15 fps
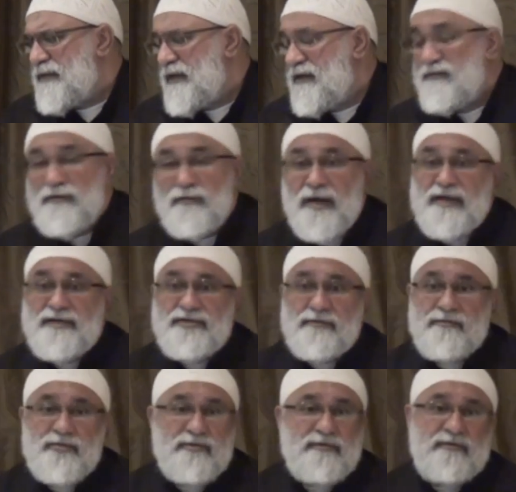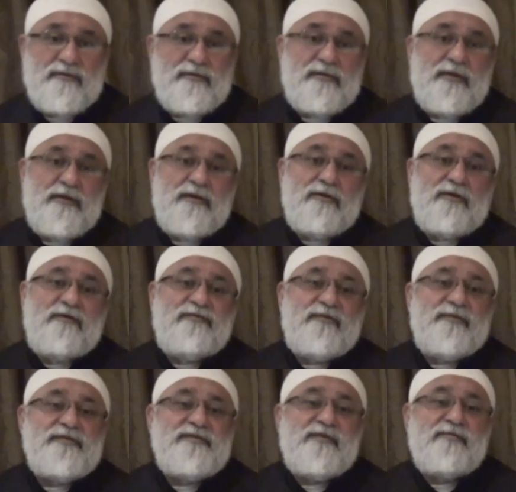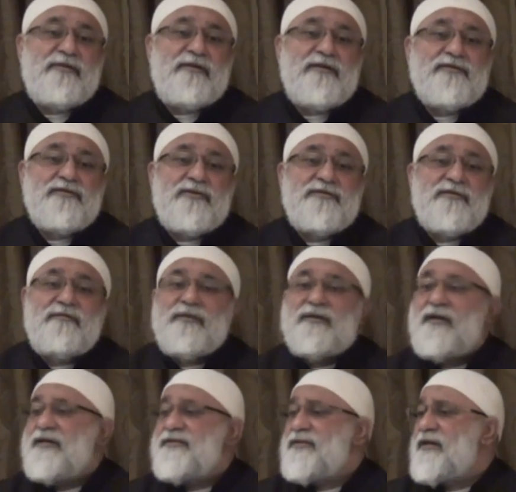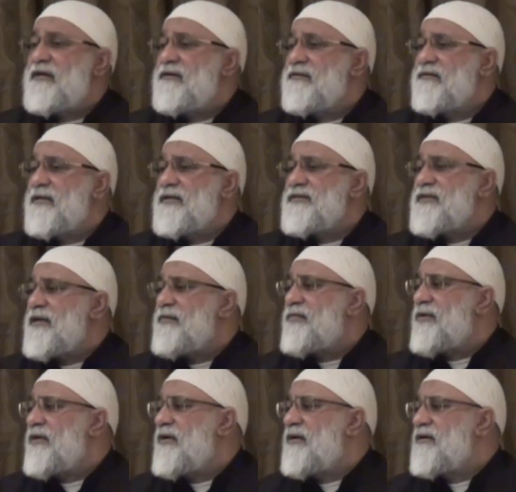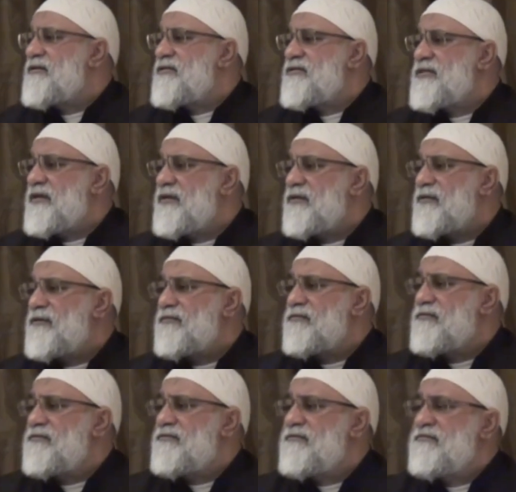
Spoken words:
even wajib. So, God forbid somebody has got something qaza prayers, psalm,